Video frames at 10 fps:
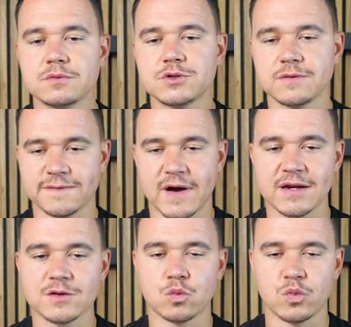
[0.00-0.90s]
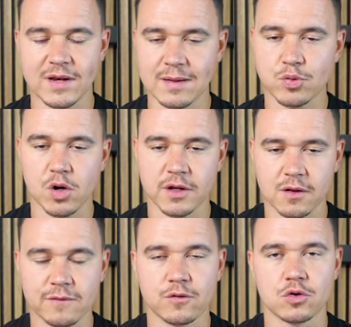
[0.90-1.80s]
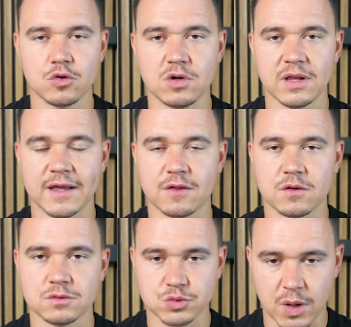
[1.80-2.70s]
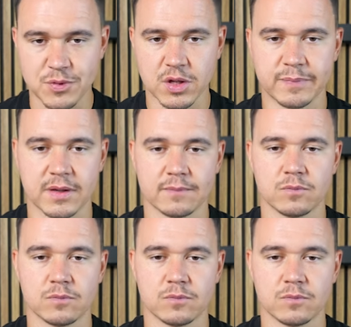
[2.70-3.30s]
to find winning products for Google Ads dropshipping?